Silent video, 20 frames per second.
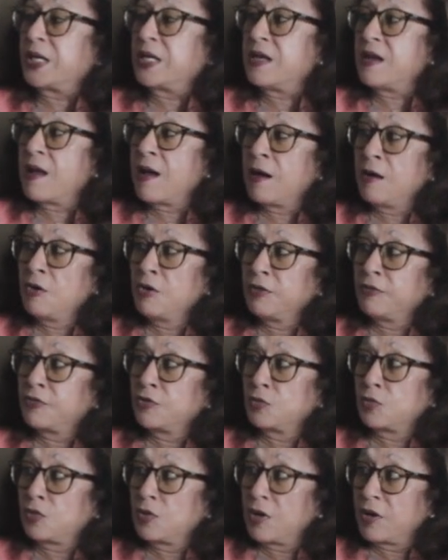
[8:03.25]
But now
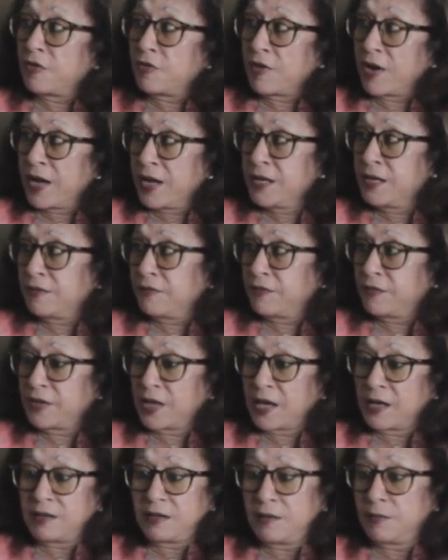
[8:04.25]
if you arrive
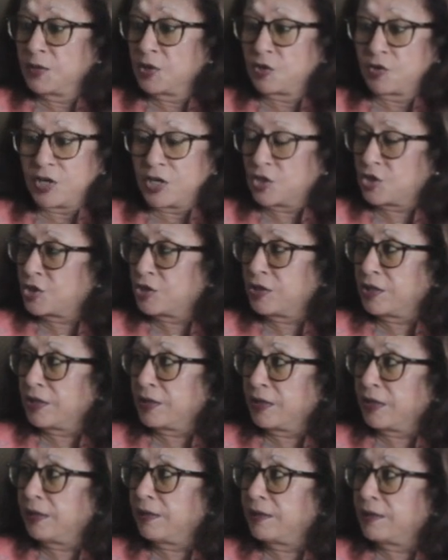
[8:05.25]
at immigration in
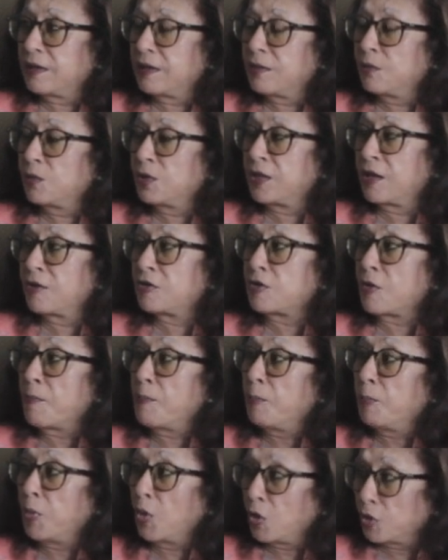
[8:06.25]
India without a
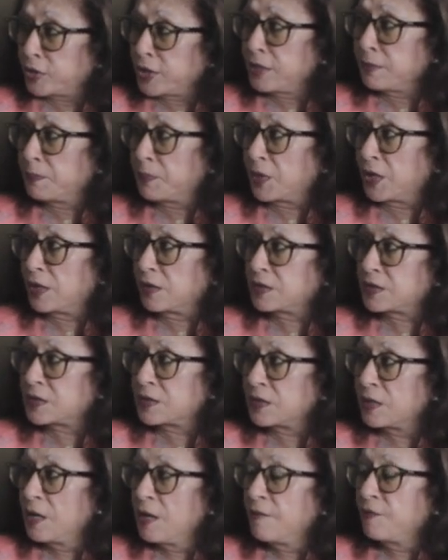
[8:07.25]
boarding
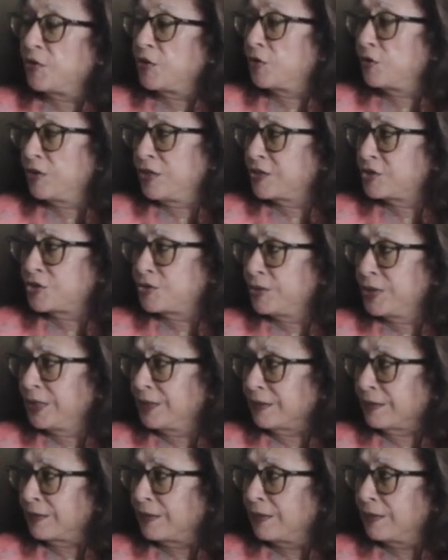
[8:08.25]
pass, they don't let you in.